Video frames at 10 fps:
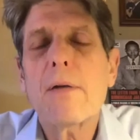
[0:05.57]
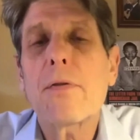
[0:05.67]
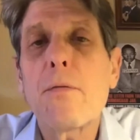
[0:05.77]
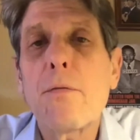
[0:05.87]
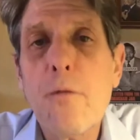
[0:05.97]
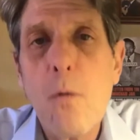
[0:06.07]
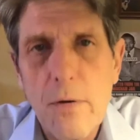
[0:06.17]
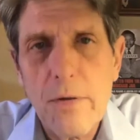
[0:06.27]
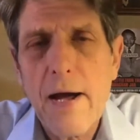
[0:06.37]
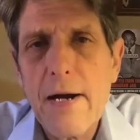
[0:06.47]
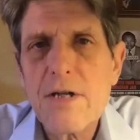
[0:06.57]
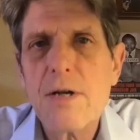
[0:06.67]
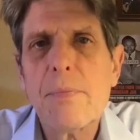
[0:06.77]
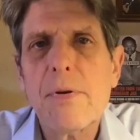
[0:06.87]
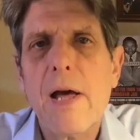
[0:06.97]
the fourth
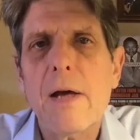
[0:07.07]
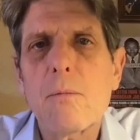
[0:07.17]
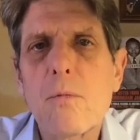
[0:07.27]
action plan,